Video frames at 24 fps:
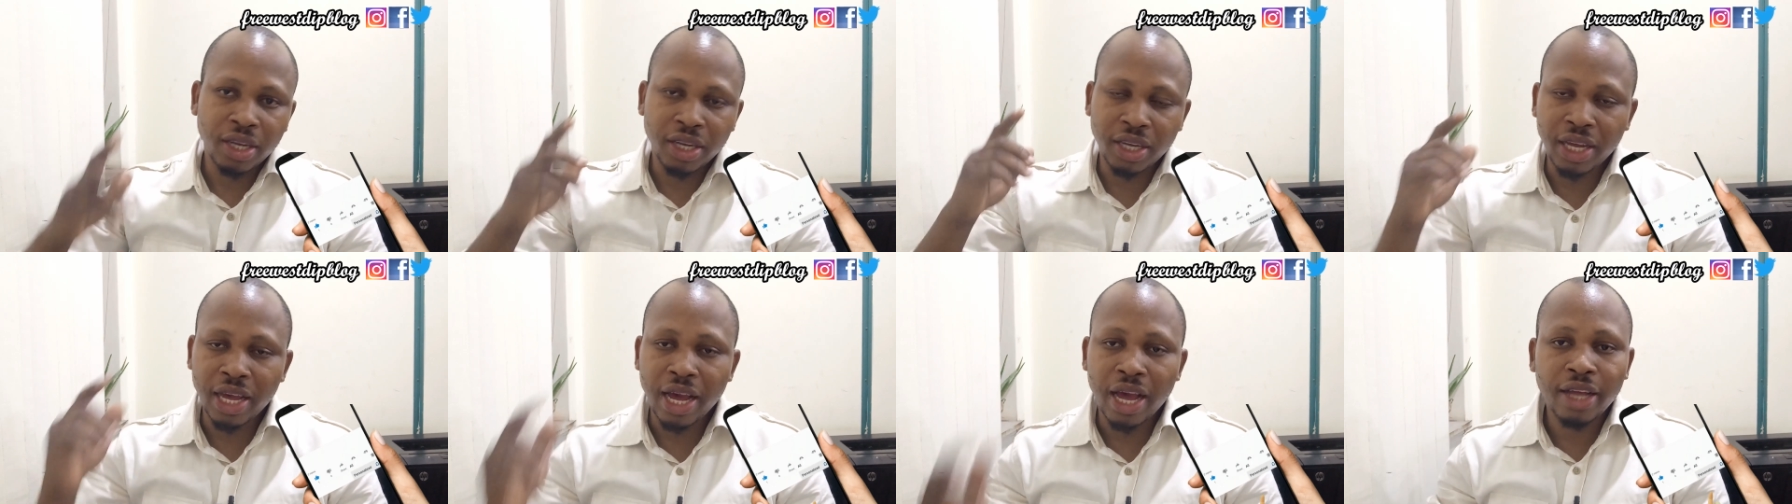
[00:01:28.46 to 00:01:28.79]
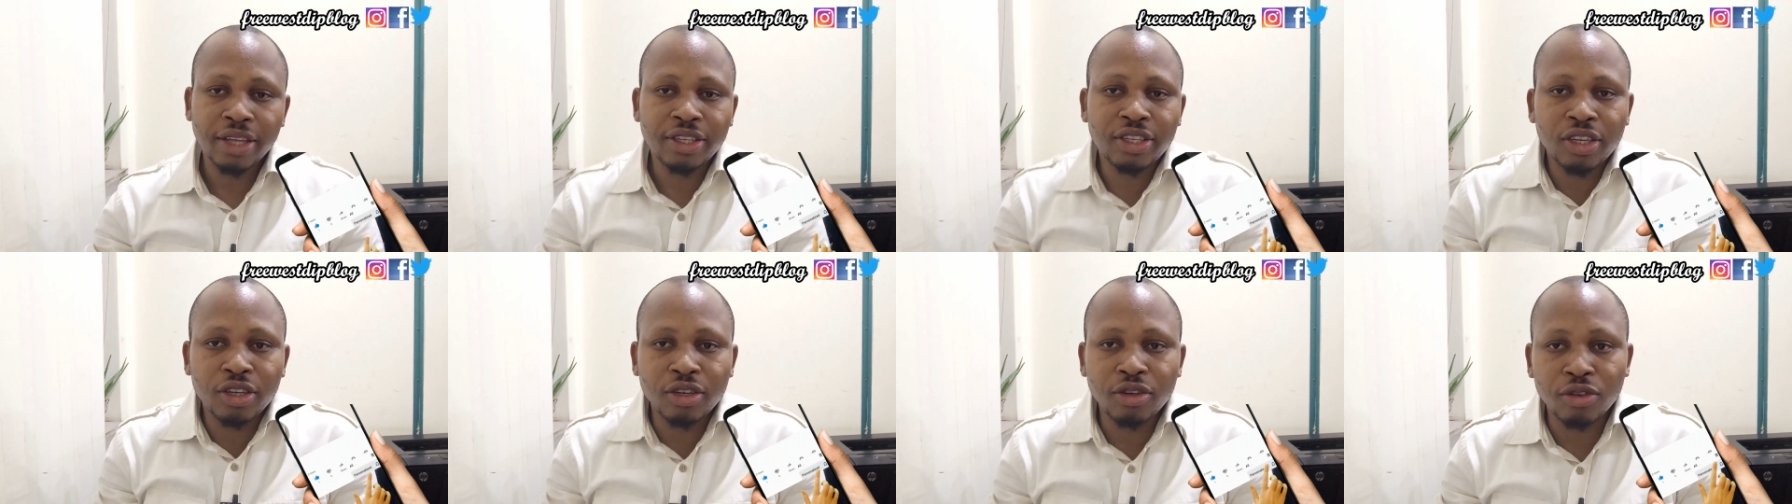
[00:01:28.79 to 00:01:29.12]

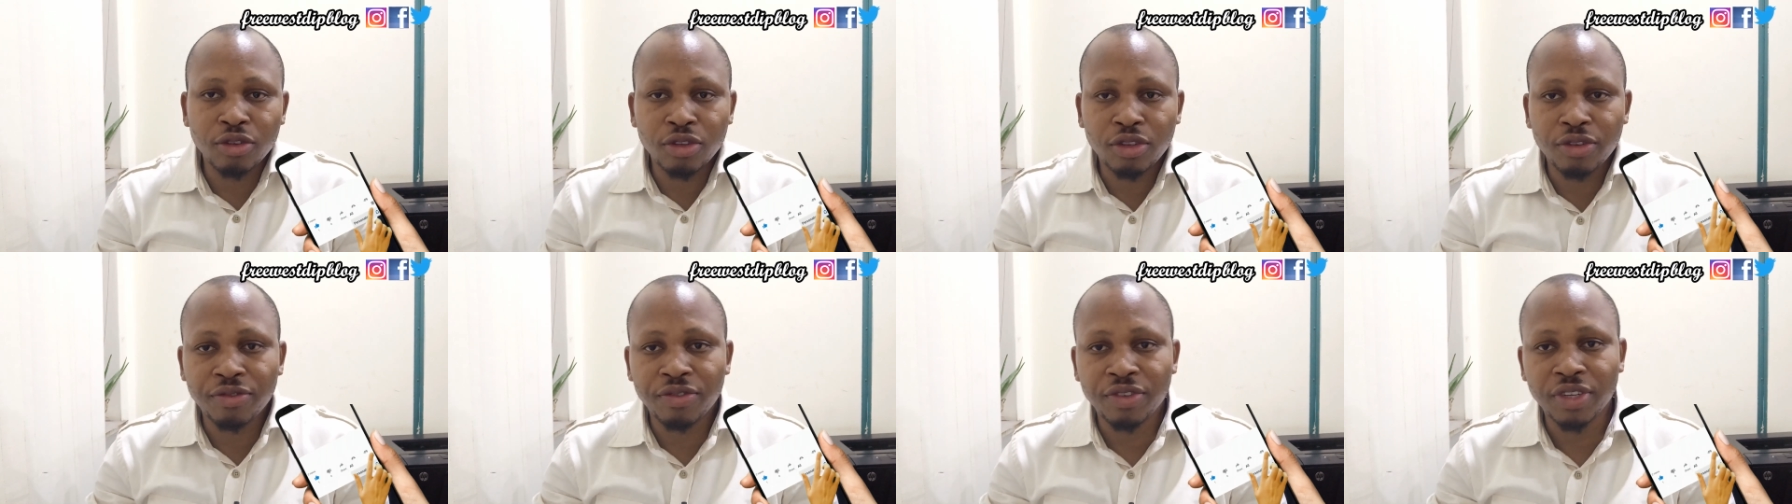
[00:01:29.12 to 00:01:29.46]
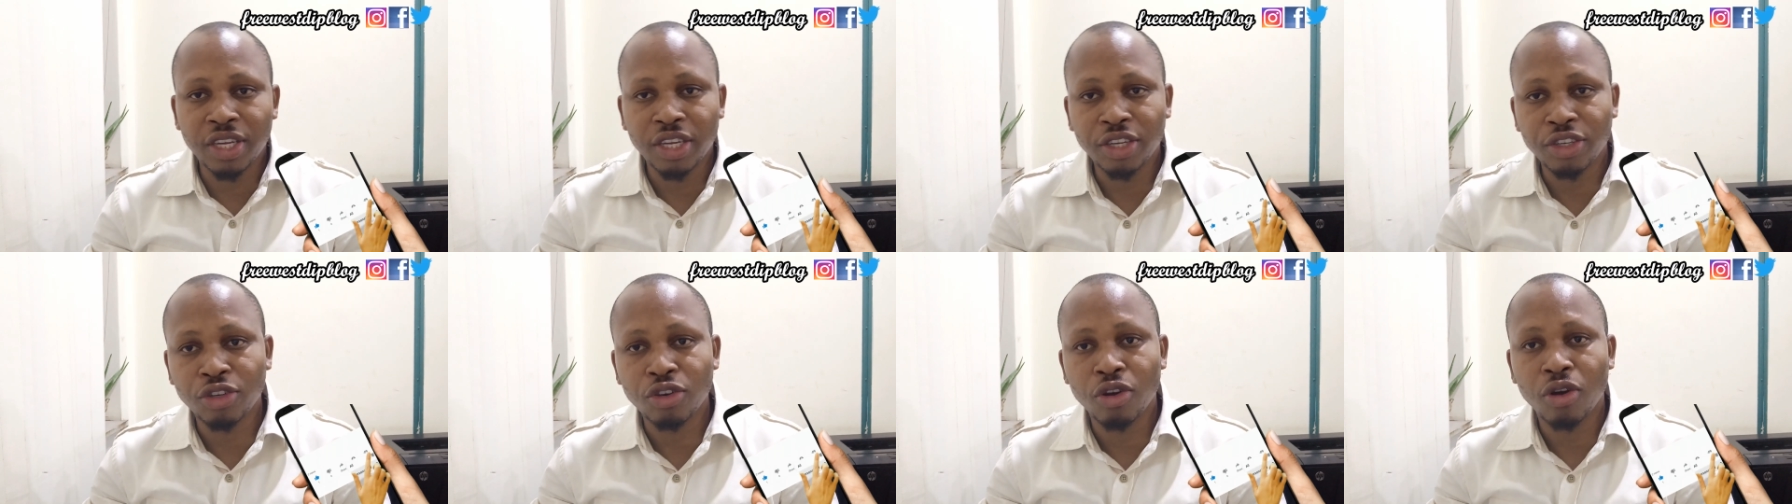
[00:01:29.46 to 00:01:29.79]
get
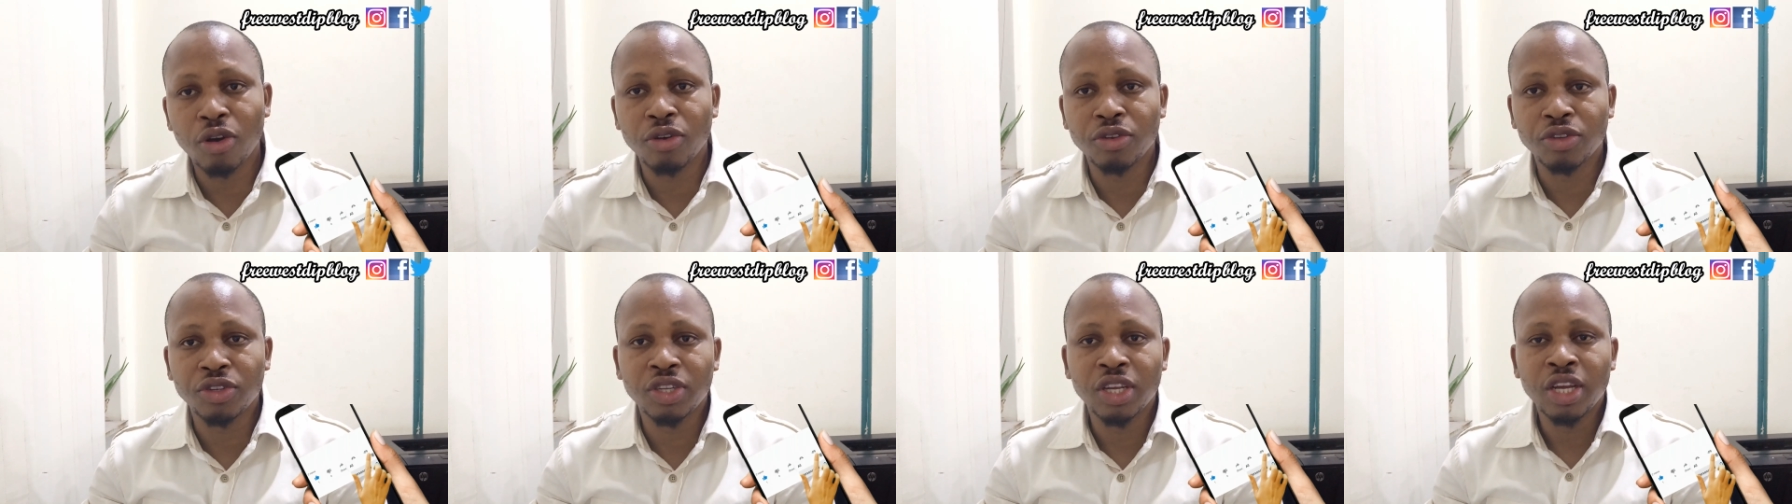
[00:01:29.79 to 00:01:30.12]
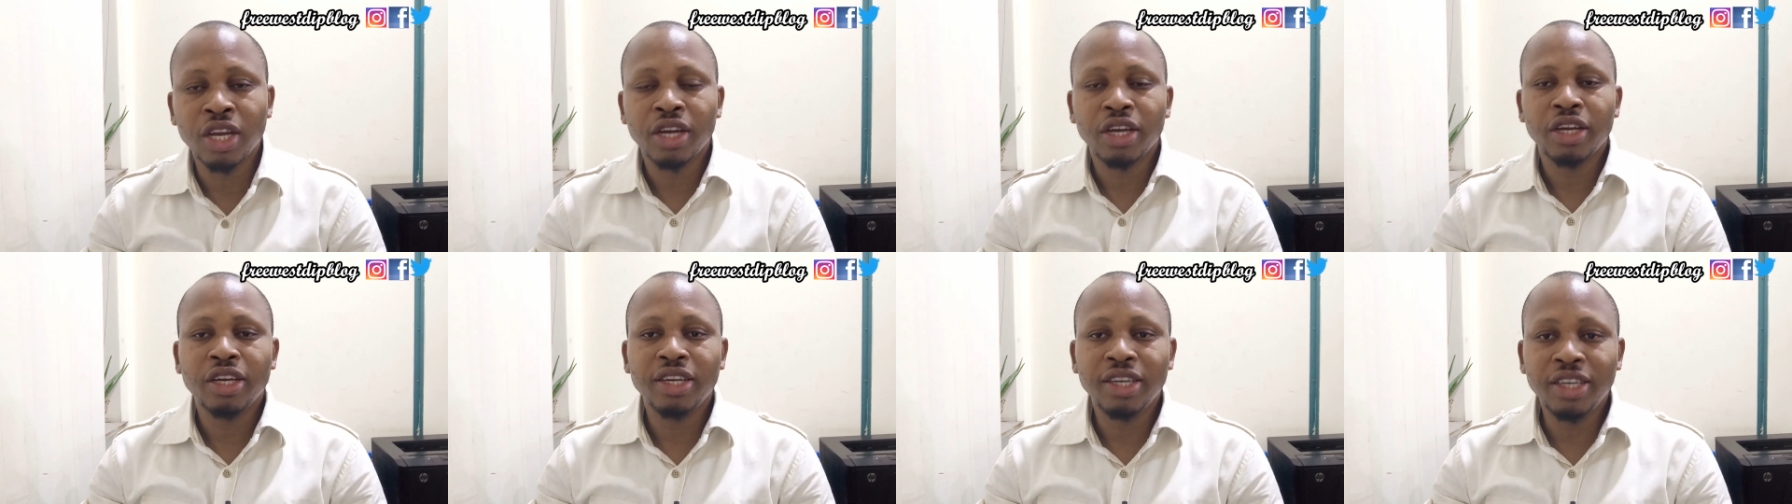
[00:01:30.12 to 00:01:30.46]
notifications
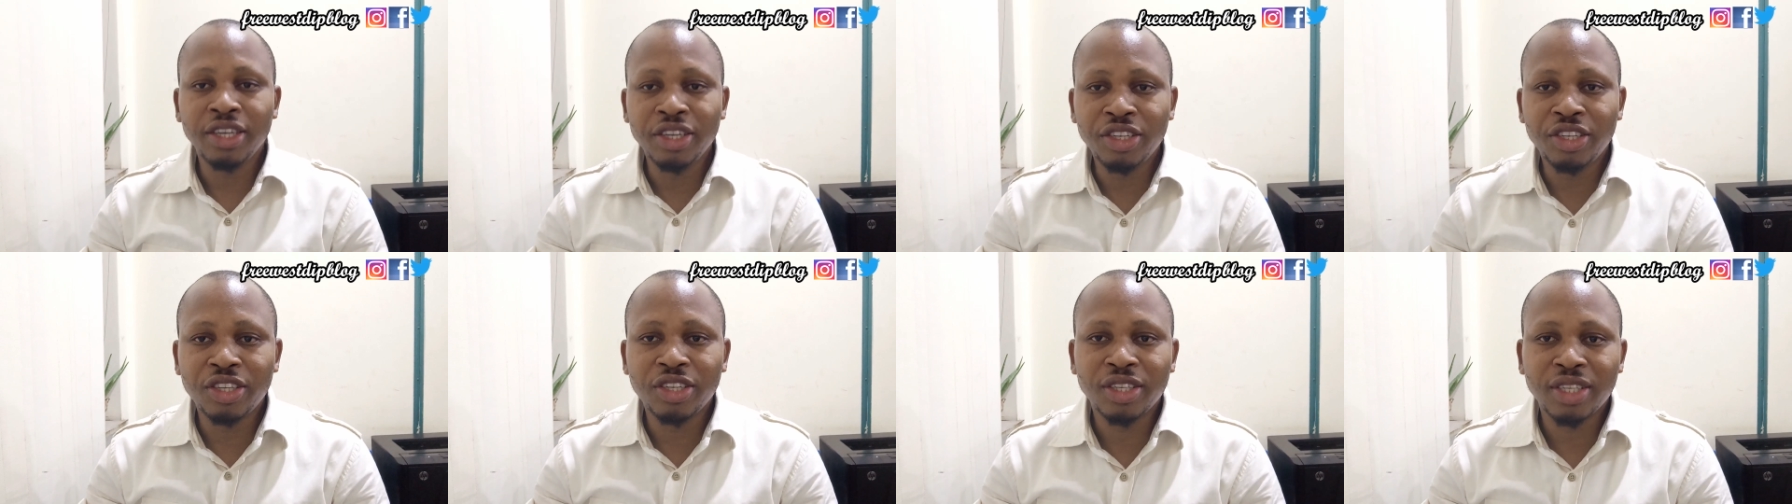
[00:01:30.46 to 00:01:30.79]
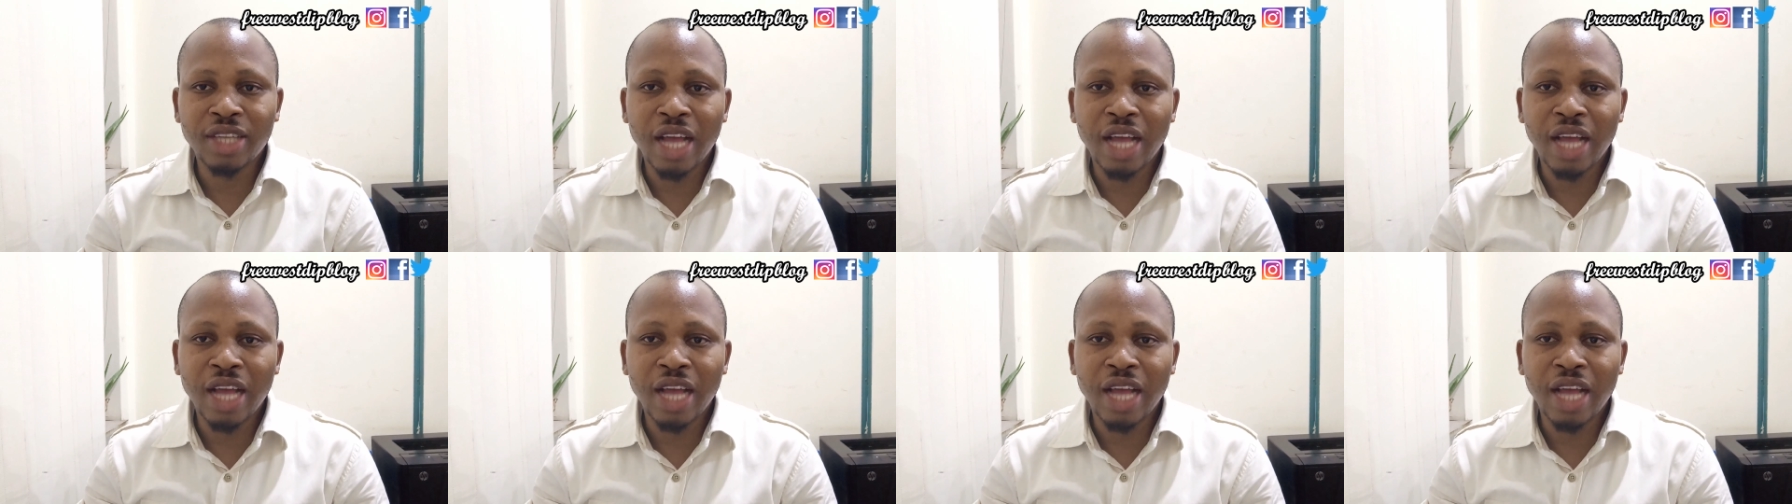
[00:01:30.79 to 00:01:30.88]
each